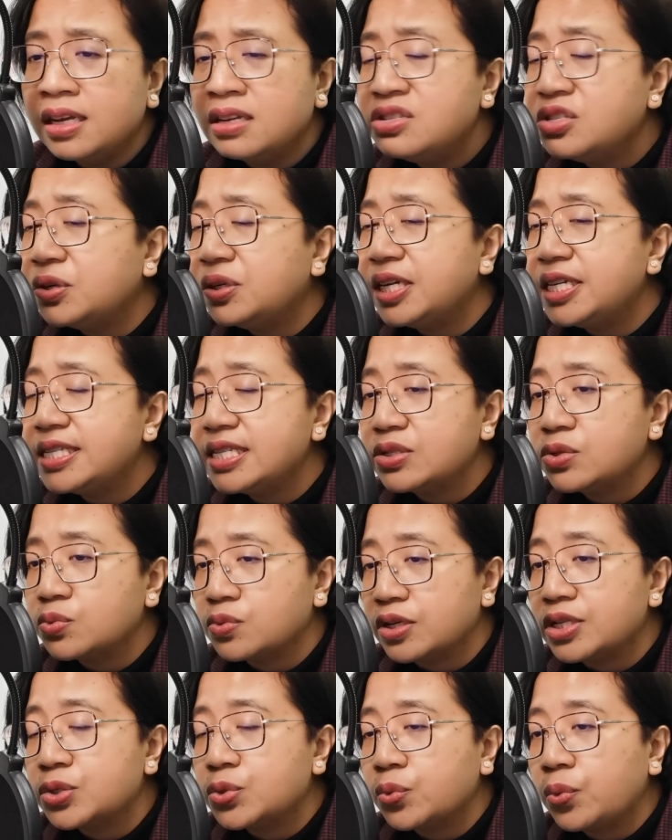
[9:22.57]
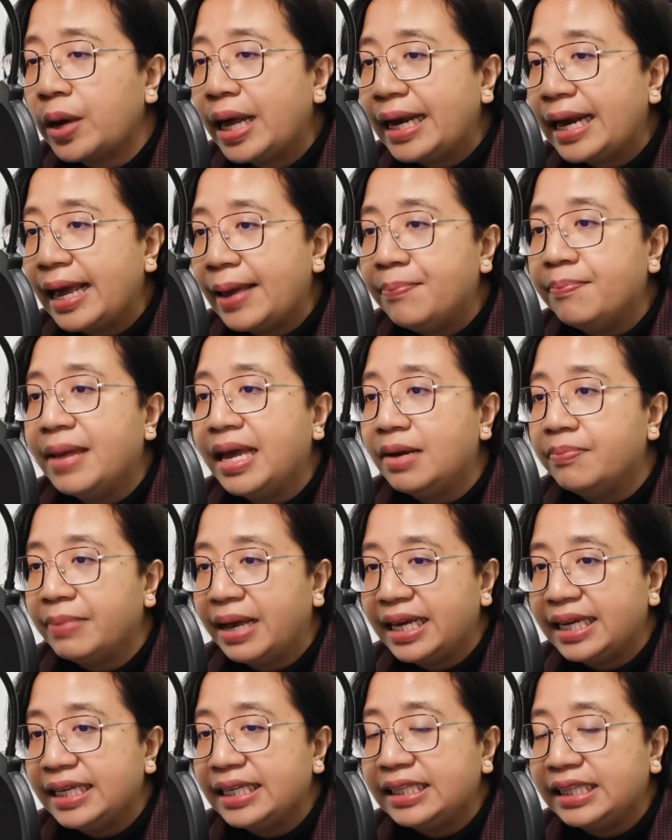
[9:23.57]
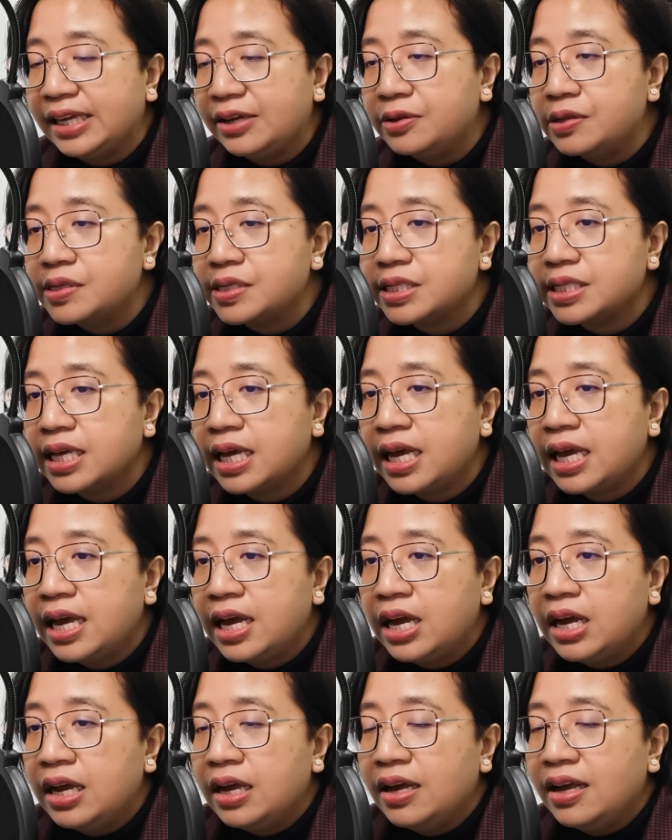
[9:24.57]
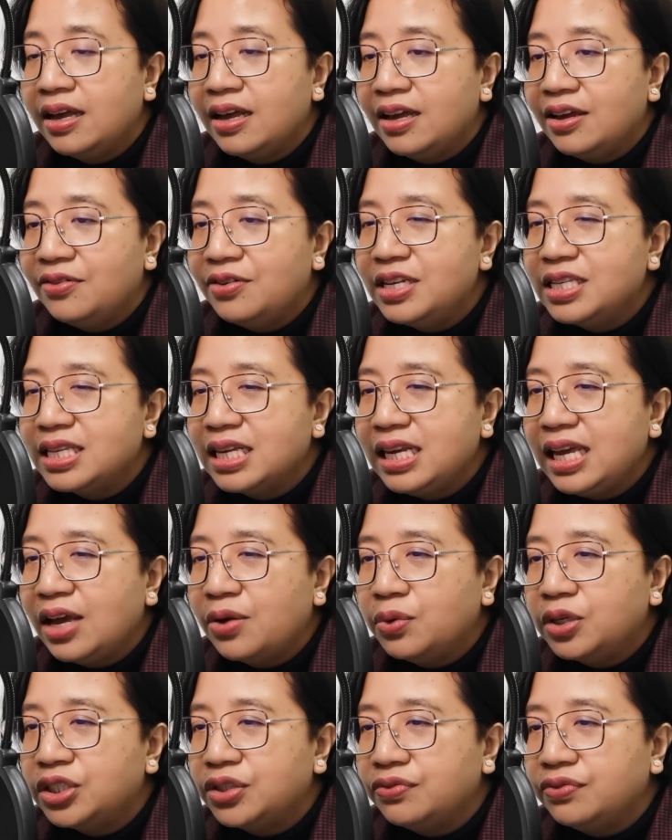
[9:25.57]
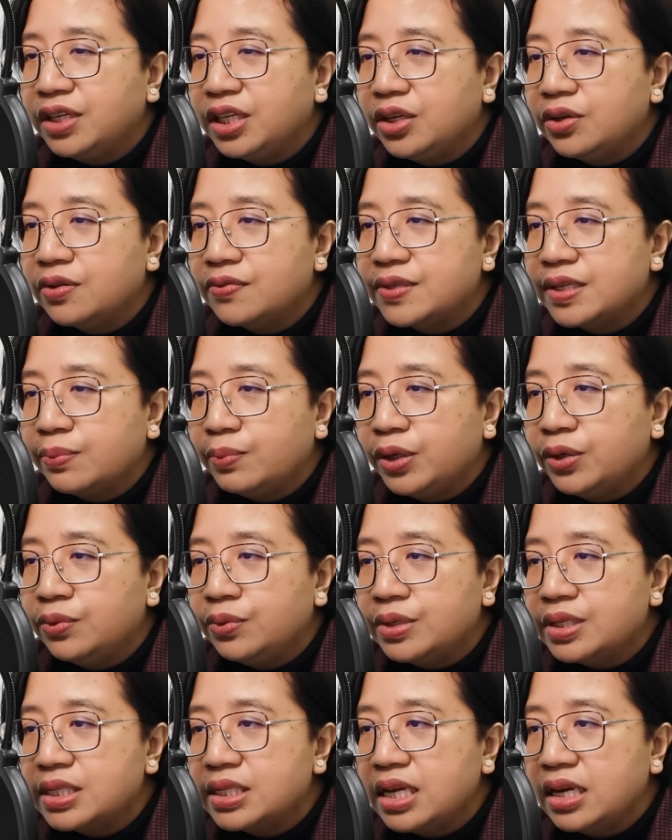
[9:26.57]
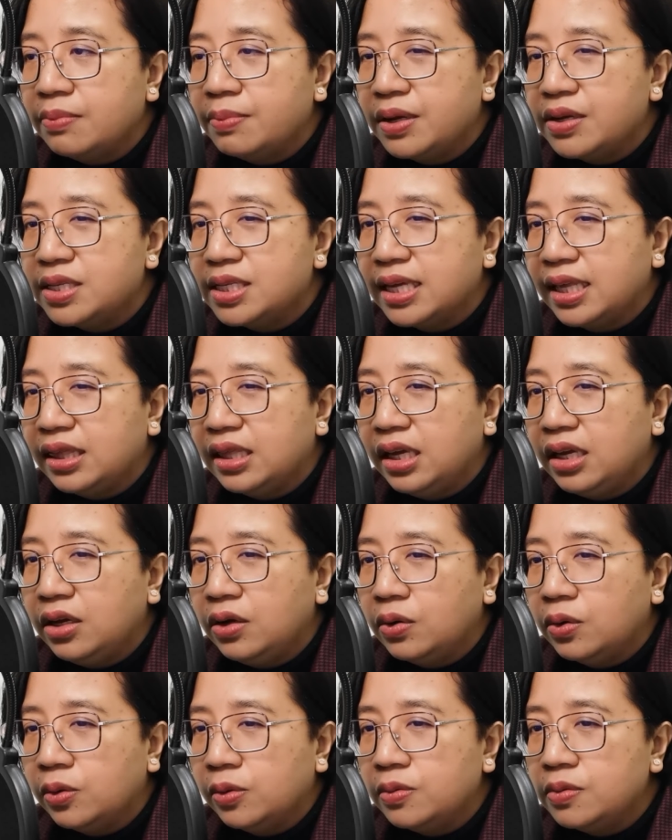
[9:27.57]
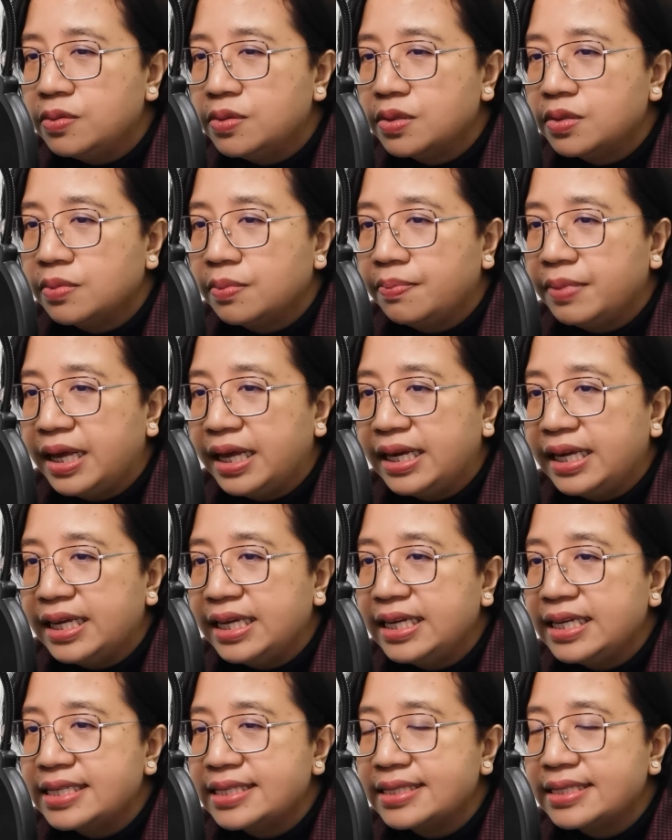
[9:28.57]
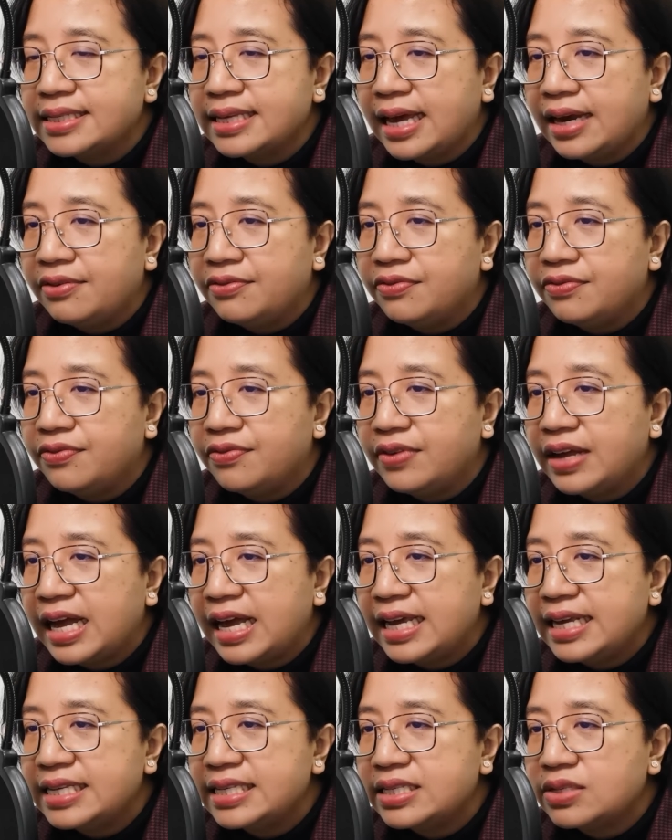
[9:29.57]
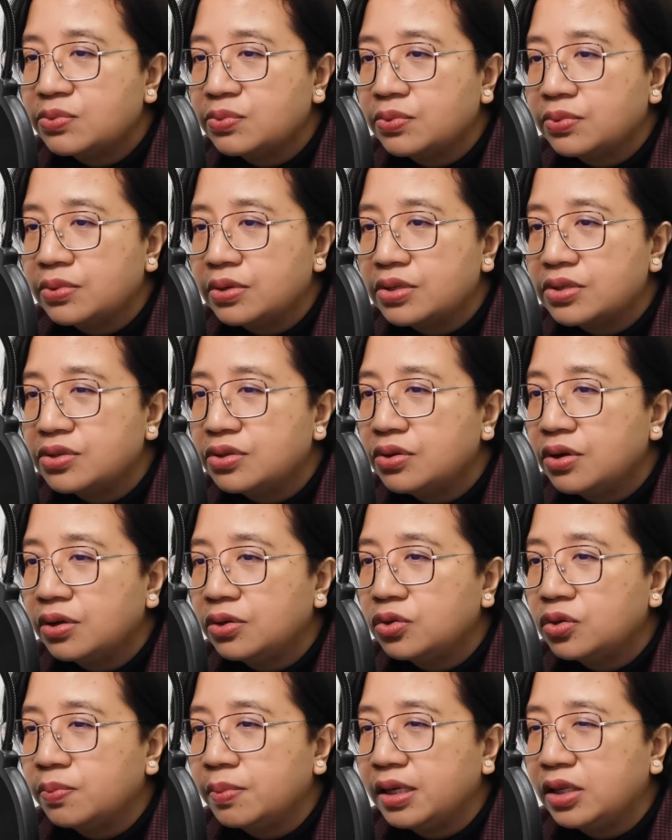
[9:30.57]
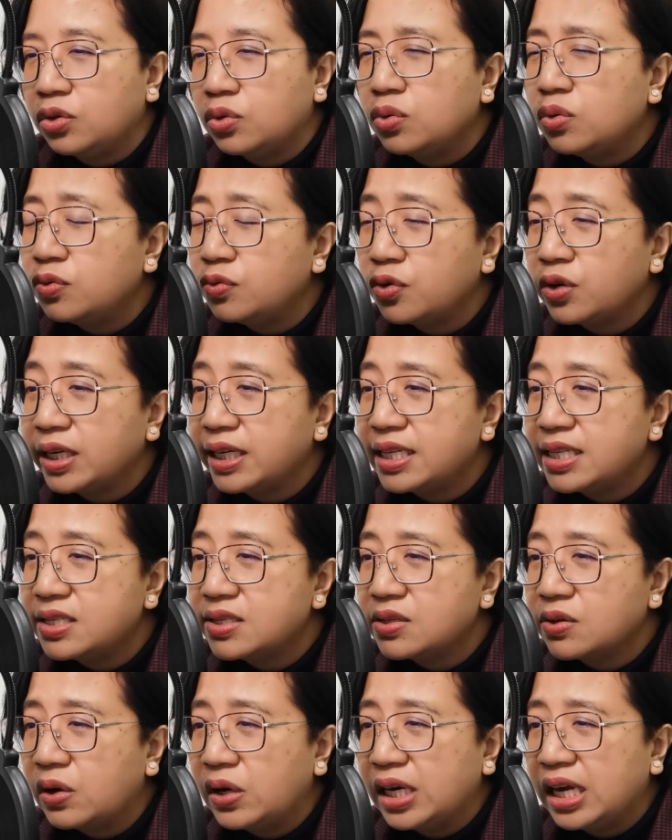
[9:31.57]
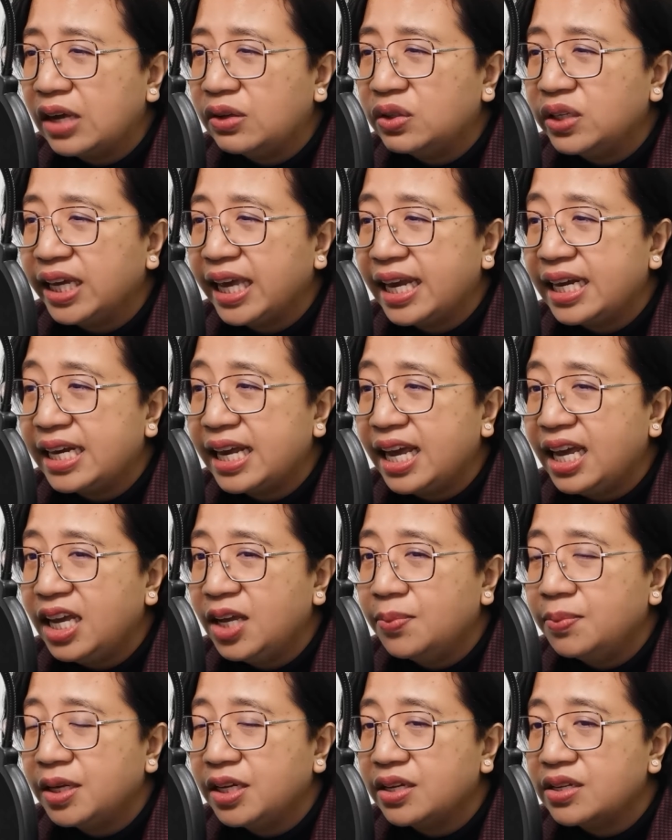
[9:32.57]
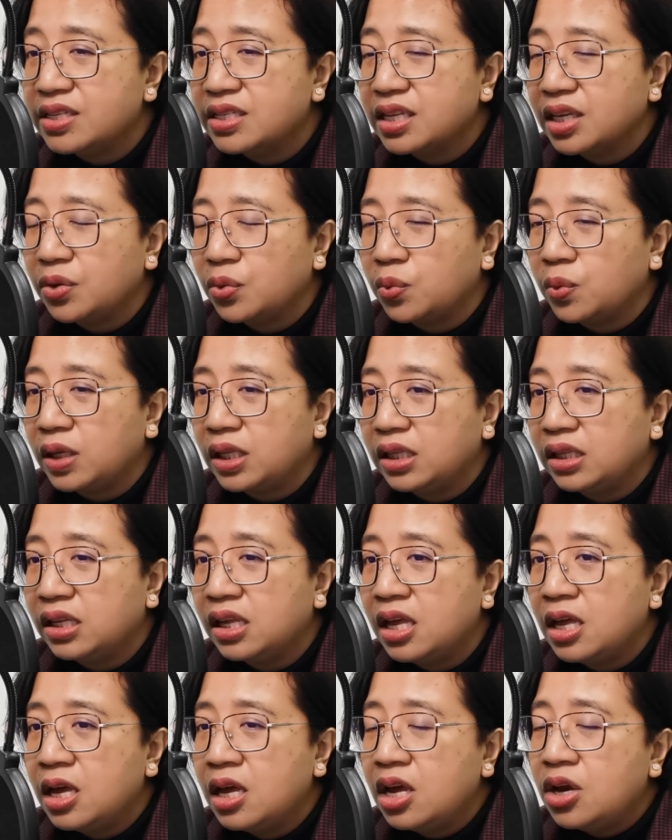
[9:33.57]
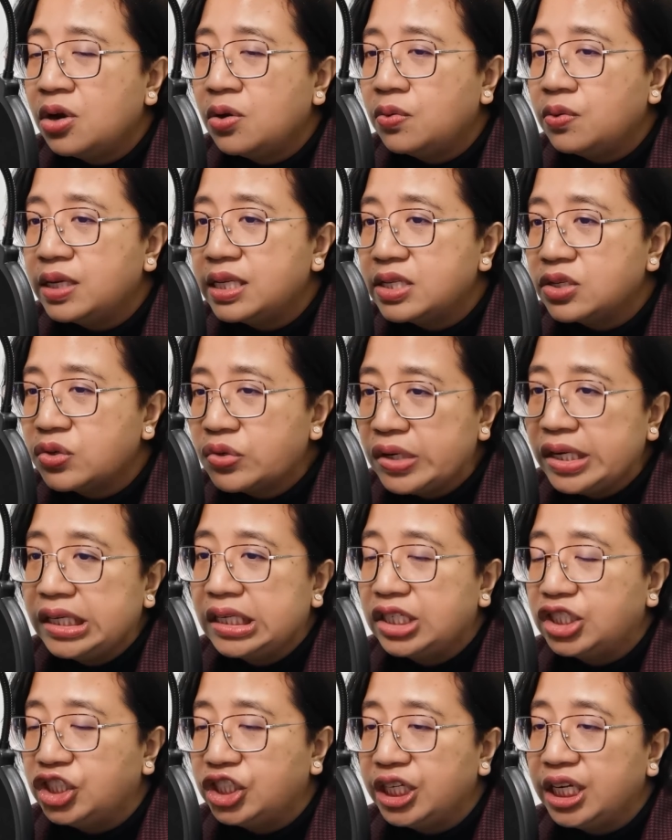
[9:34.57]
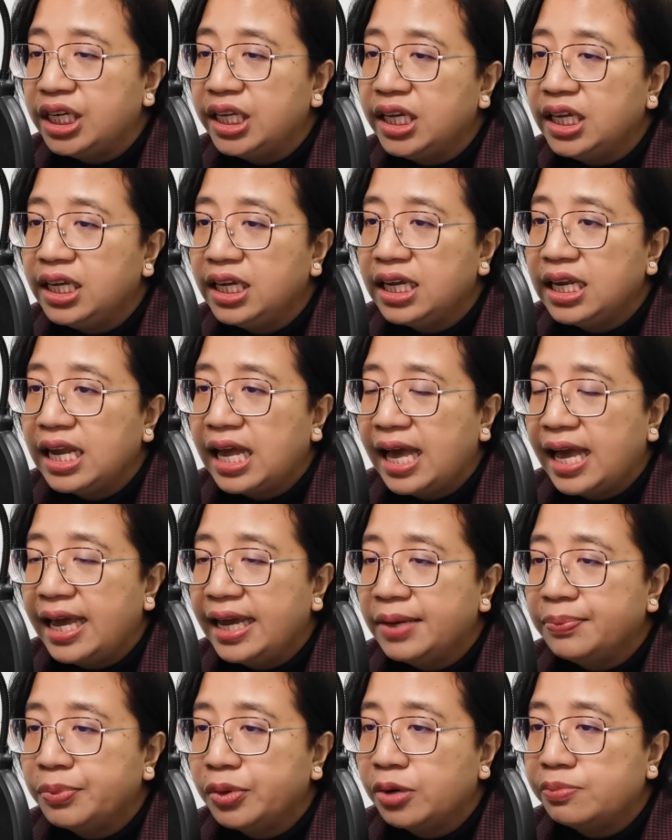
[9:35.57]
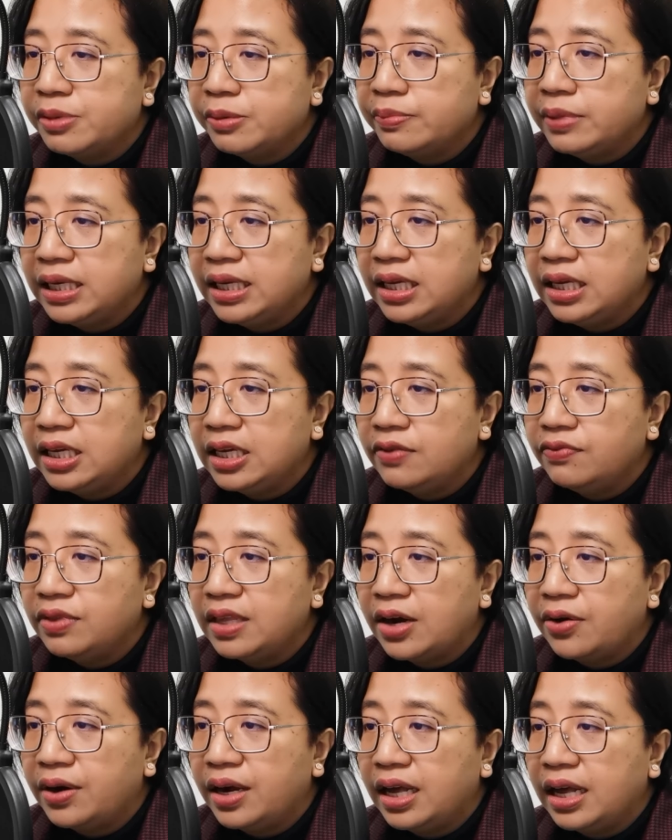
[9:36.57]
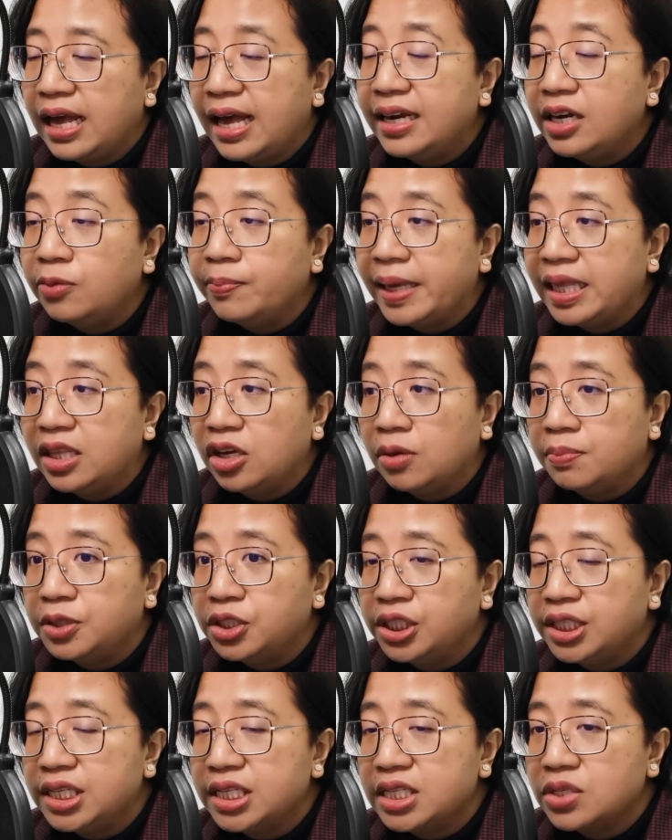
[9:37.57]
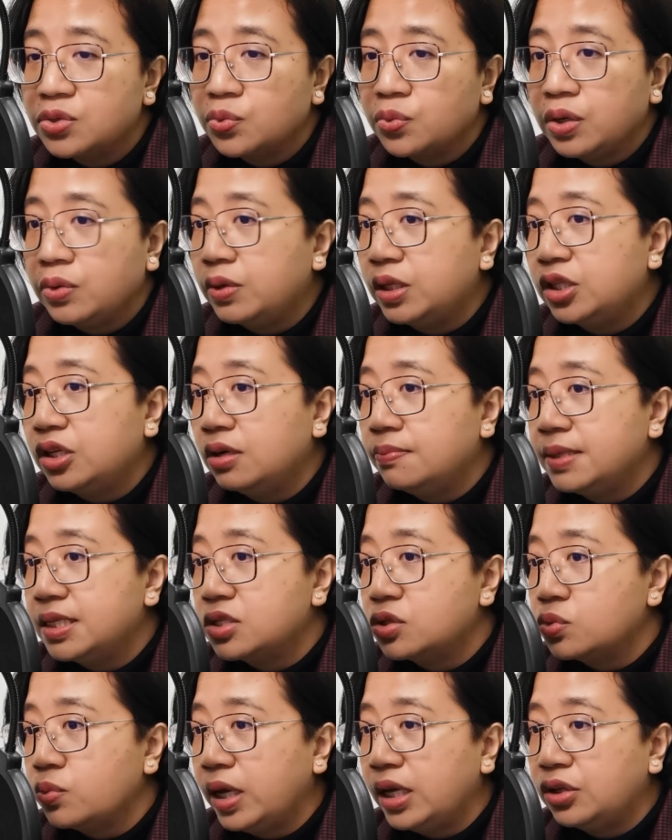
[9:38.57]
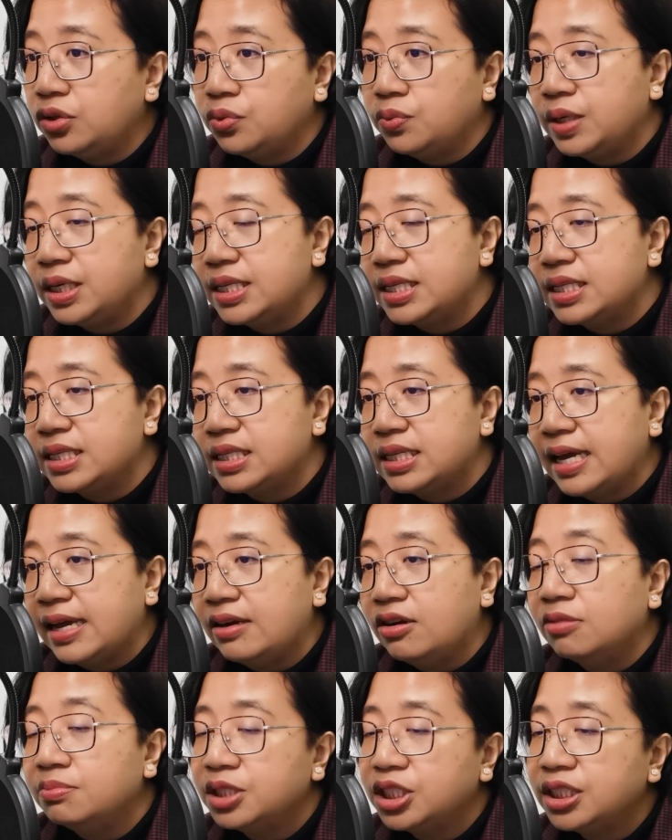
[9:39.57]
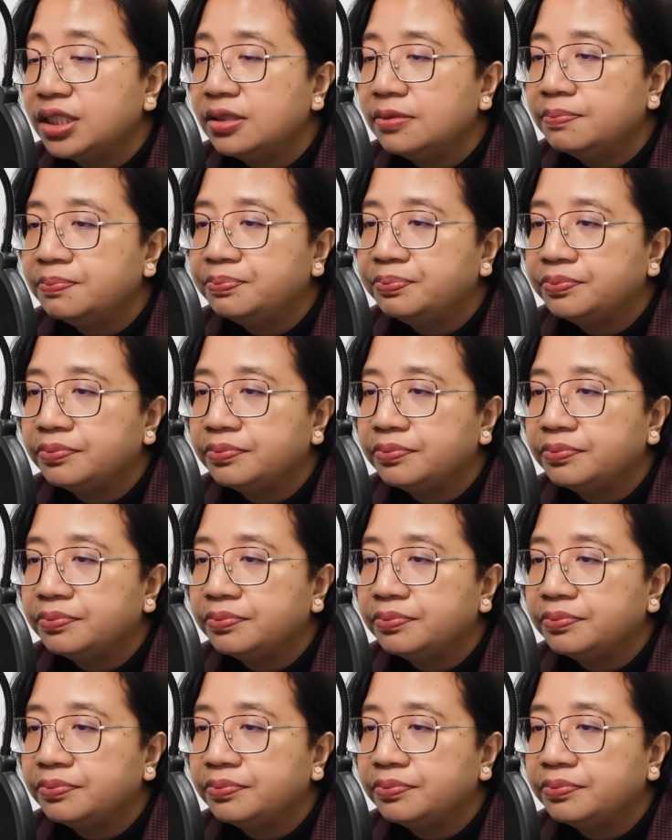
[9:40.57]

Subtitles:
So was what I meant by details. Recently, I watched a video of someone who said about setting goals, but his advice was not to be too focused on how to get there because it will restrict the journey. Like, probably if there are other better options, we will not be swayed towards that option.